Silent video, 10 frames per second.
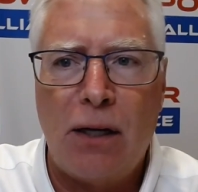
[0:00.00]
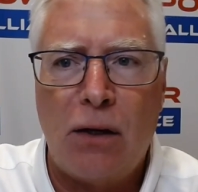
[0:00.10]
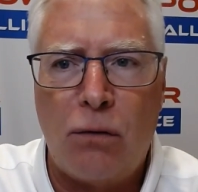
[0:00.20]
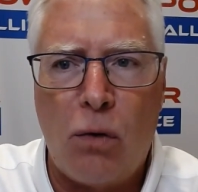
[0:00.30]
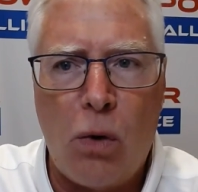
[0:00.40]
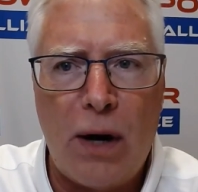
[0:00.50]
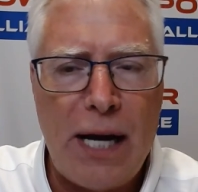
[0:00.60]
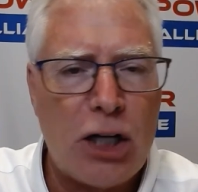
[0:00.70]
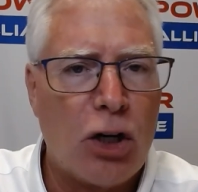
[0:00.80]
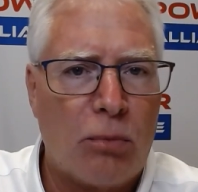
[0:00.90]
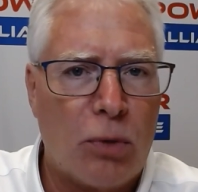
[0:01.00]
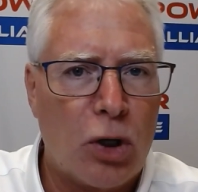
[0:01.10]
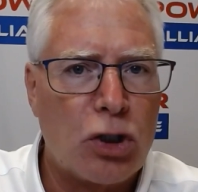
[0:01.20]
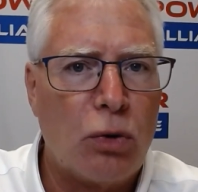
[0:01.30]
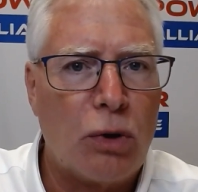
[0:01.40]
for a
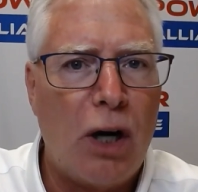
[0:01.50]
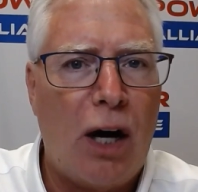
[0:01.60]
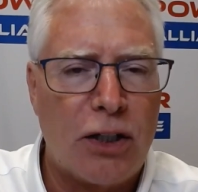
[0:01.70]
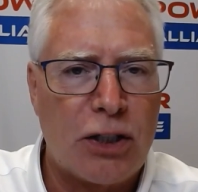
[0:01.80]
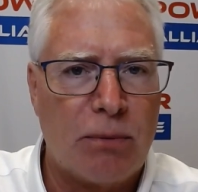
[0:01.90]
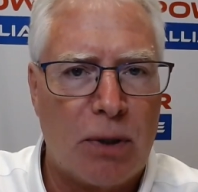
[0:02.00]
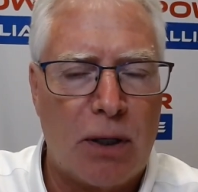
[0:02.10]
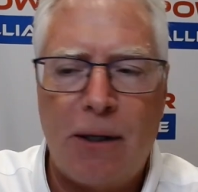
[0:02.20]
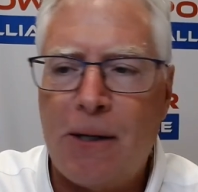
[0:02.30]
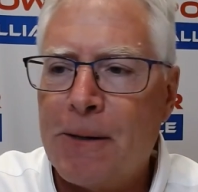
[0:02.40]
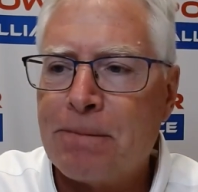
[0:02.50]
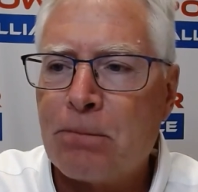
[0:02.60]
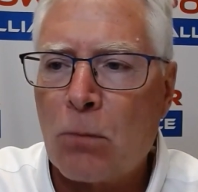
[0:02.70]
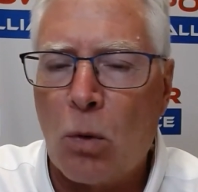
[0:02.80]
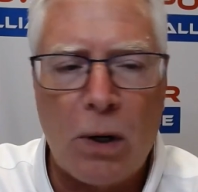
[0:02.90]
commercial customer, one of